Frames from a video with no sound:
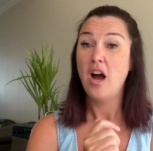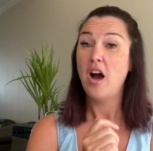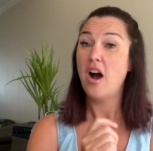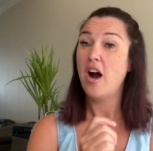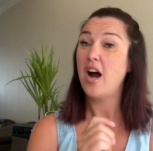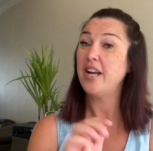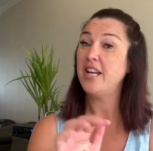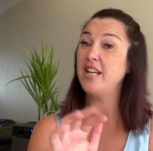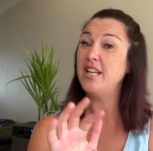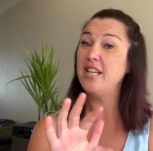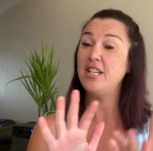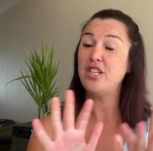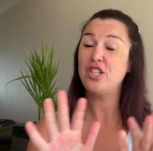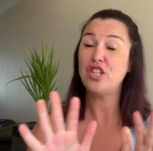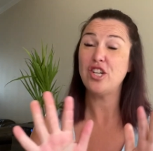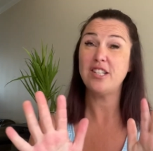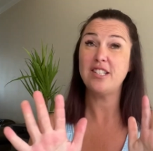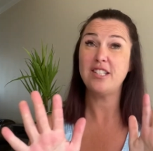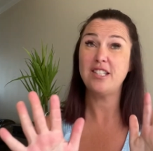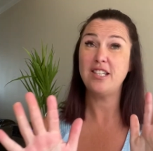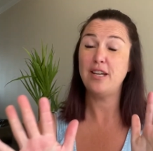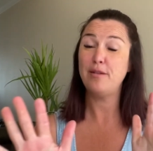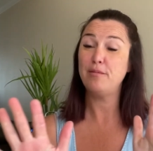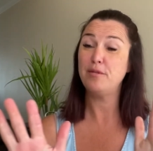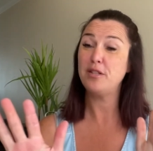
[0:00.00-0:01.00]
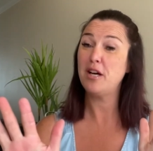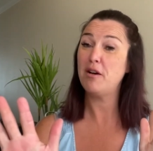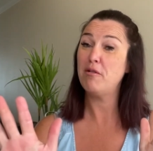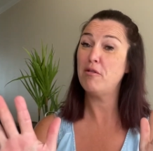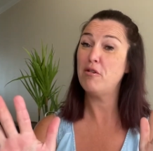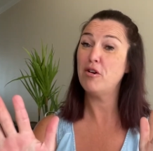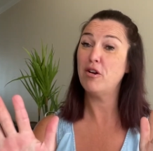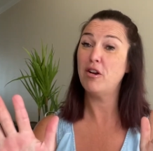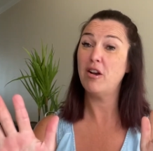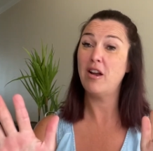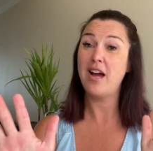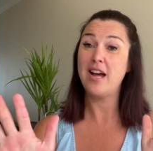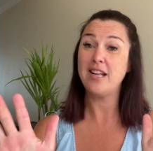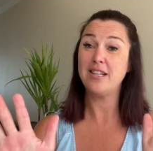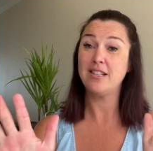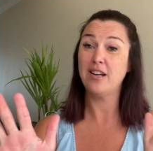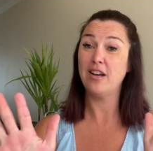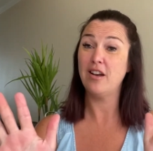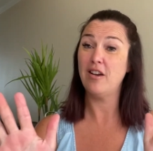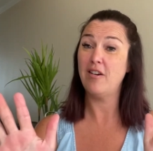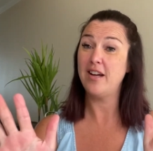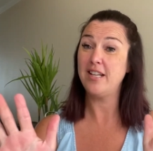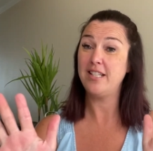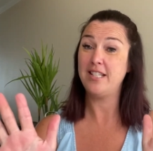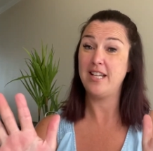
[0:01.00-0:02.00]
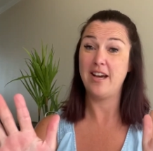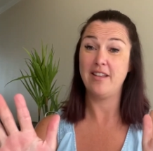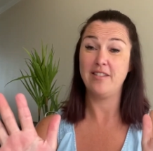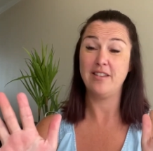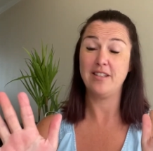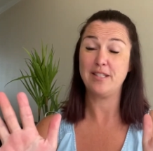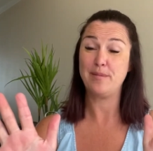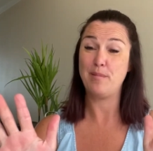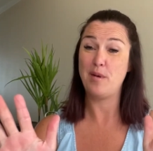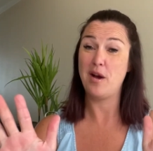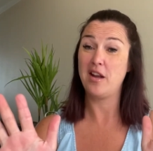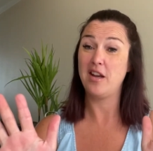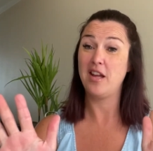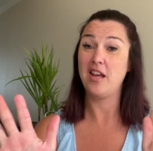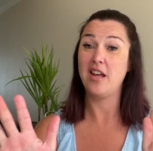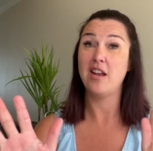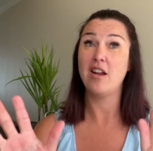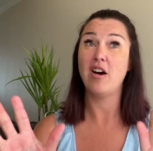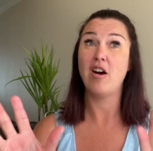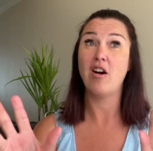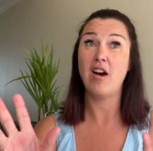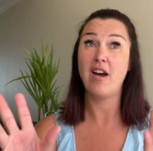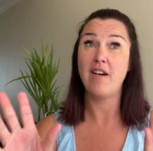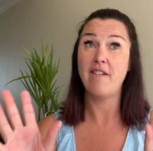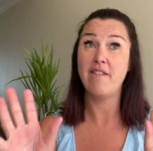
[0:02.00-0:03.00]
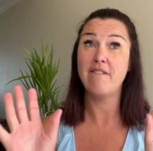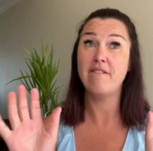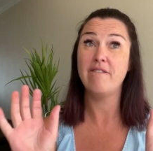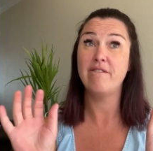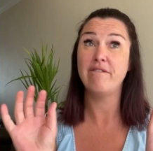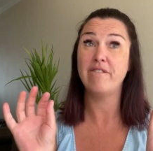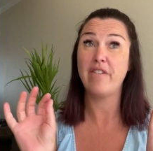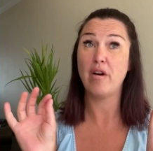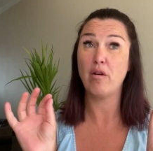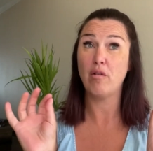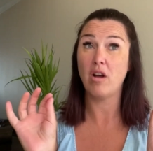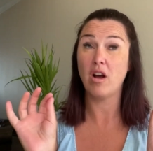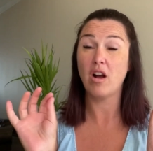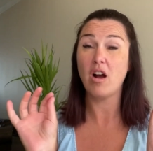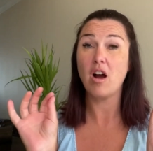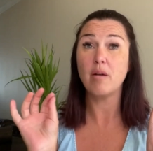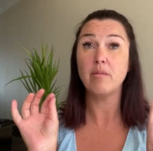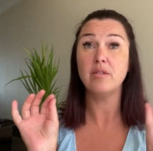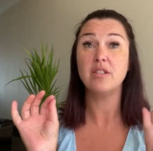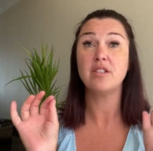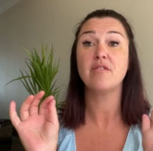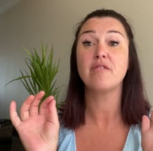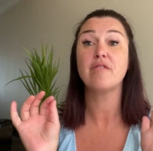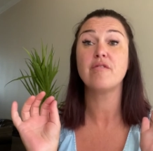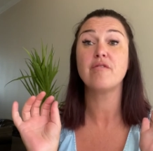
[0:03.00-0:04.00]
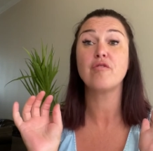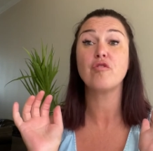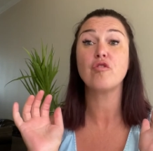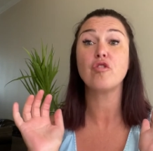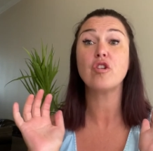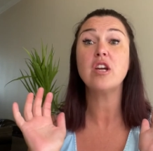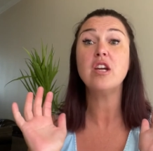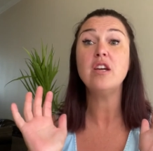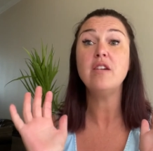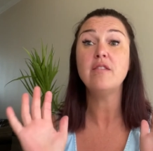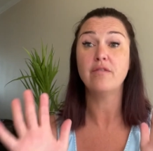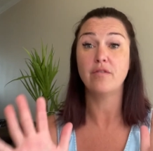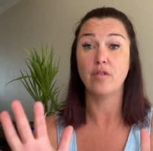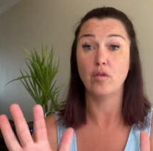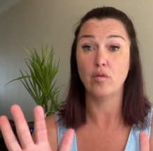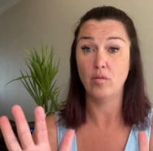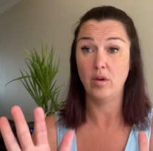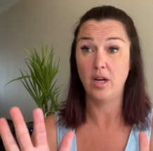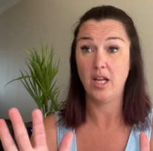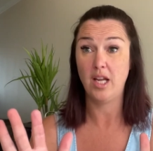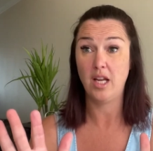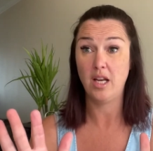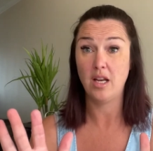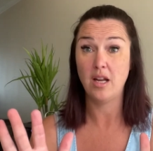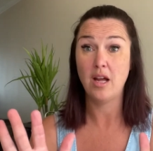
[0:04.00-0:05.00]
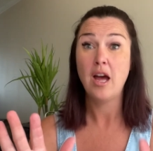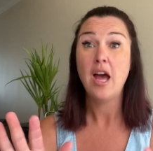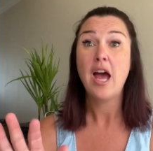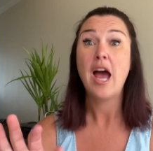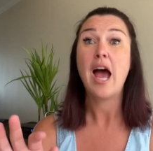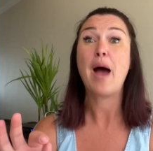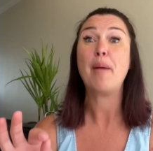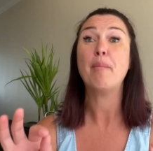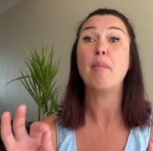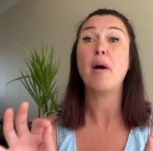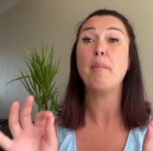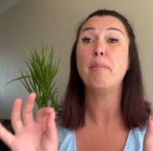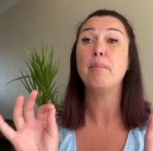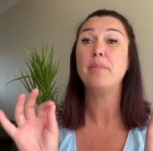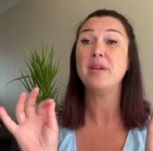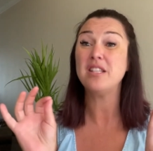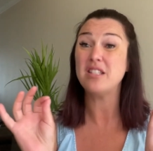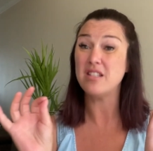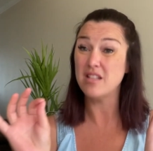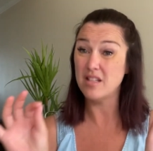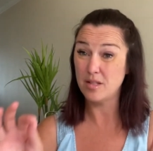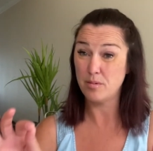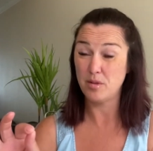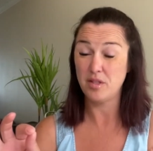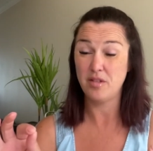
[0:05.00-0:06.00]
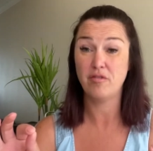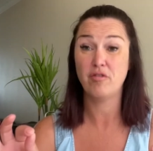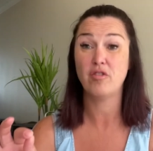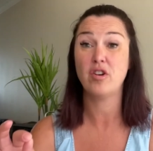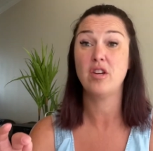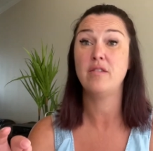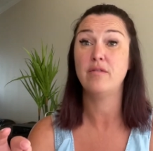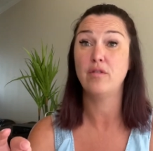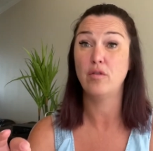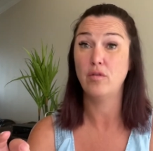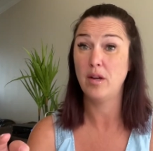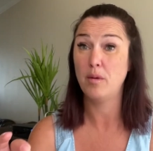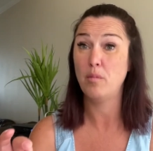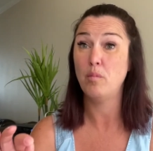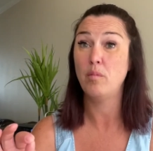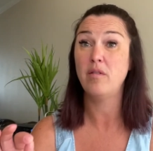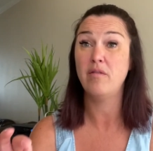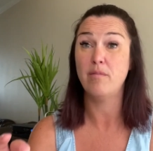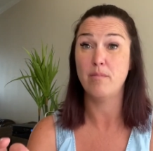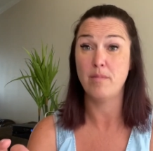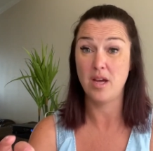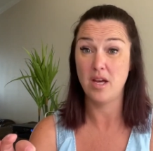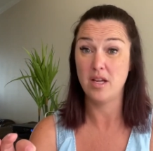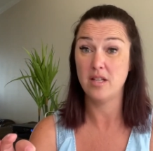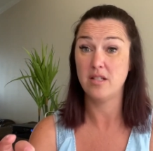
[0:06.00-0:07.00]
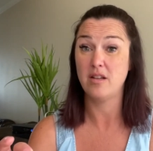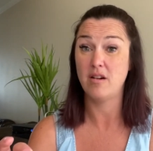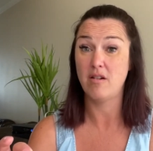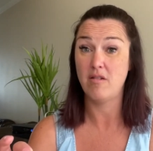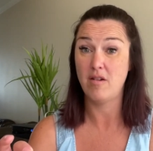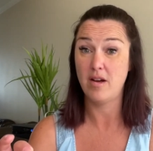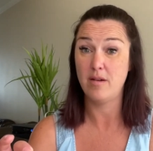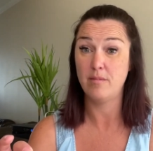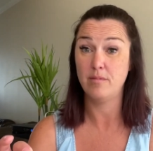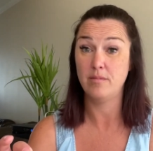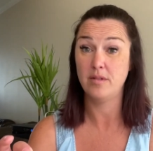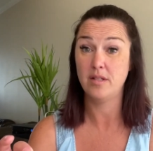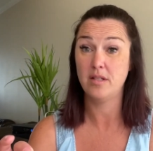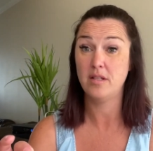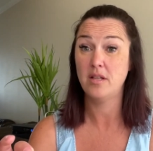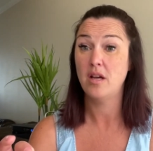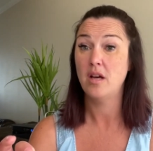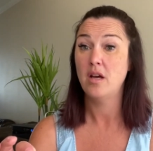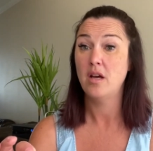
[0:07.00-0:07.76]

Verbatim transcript: I didn't just tiptoe or glide, glide down this mountain, I felt like I was free falling and my business was free falling with me at times.